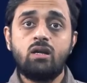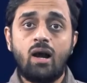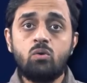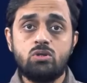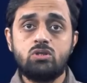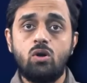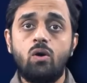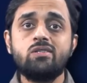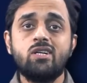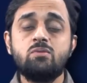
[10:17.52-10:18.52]
grounds
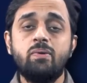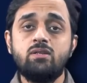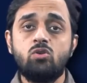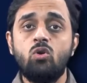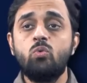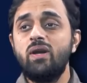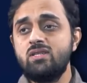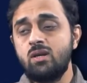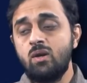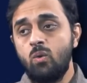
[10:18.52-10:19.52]
or judgments on
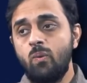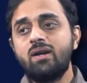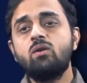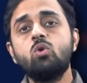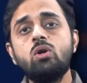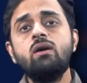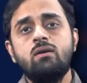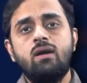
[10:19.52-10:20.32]
which one could